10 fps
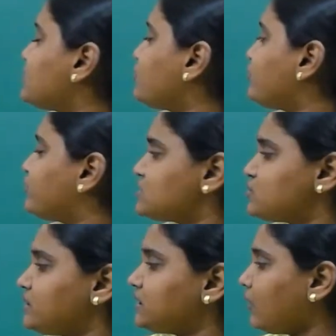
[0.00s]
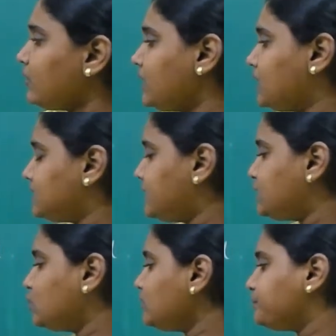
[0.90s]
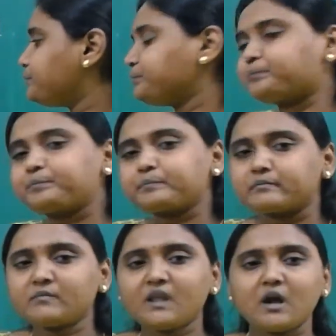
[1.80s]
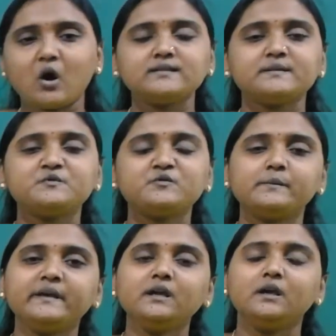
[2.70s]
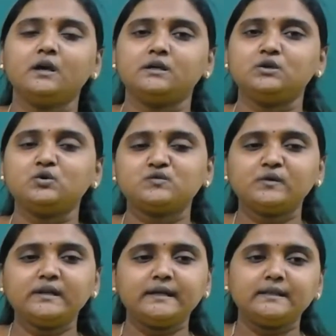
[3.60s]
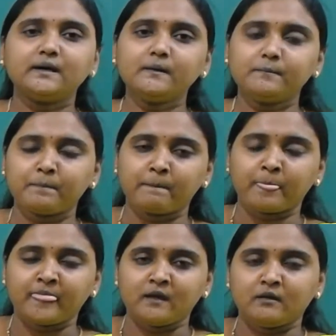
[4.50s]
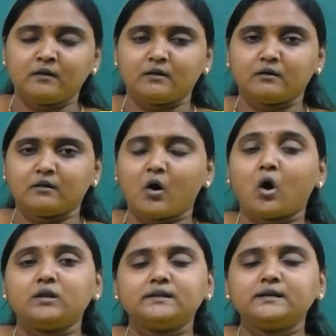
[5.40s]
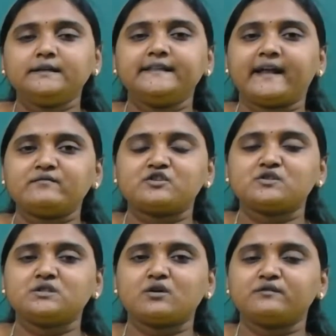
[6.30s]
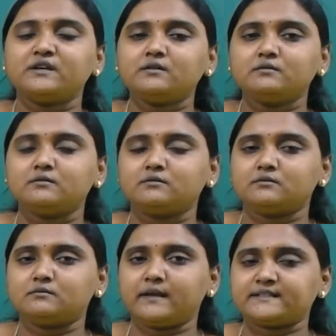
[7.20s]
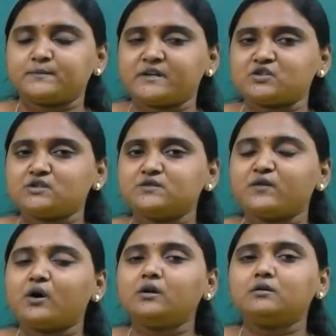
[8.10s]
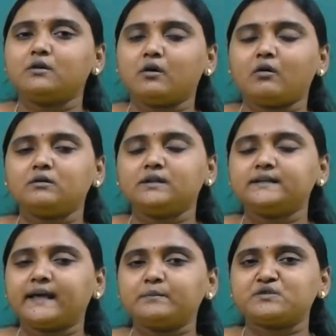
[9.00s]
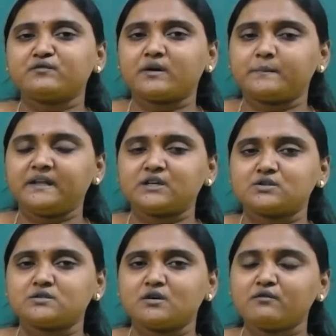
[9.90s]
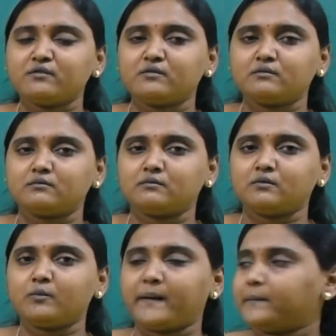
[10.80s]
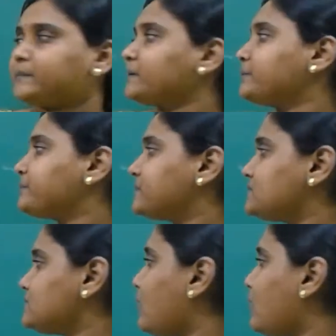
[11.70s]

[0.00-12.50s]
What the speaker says: of virtual ground. The two concepts will be useful in the all the derivations of the expressions for all the types of applications of op amp. So